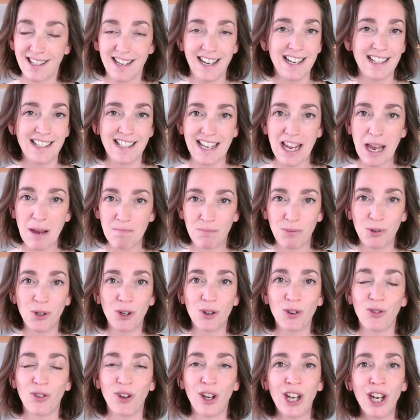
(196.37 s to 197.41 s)
need to get
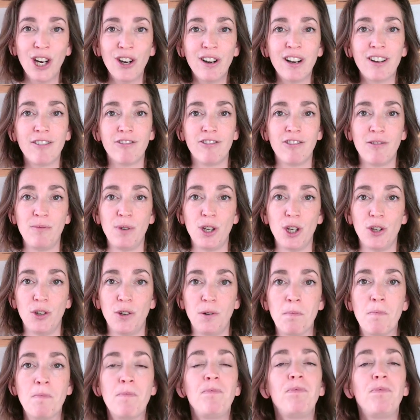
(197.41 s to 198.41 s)
bored of hearing from you.